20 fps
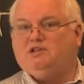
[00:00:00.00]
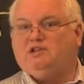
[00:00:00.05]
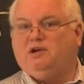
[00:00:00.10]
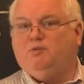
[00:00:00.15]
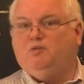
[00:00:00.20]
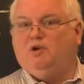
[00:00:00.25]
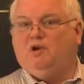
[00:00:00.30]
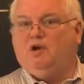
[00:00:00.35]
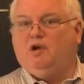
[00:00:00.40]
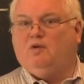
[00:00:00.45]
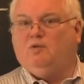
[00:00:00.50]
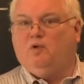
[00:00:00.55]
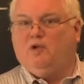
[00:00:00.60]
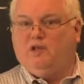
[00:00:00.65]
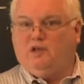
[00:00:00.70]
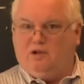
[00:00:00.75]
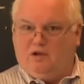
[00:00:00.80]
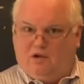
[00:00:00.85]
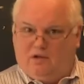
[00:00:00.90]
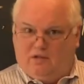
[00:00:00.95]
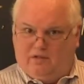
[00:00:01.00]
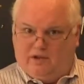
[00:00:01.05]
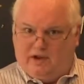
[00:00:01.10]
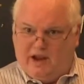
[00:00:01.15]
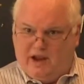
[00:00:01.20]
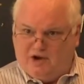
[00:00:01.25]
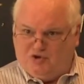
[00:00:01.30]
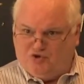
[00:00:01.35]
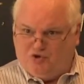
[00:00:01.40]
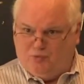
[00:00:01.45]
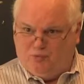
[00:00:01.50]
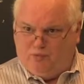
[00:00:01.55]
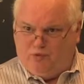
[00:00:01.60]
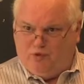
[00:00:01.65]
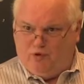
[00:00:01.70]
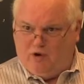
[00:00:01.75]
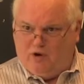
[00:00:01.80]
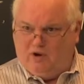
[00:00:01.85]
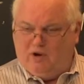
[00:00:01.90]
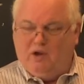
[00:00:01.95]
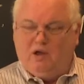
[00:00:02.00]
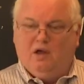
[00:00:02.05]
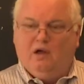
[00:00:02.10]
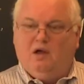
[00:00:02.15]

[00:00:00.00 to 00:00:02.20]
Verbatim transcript: someone on what they call the National Board,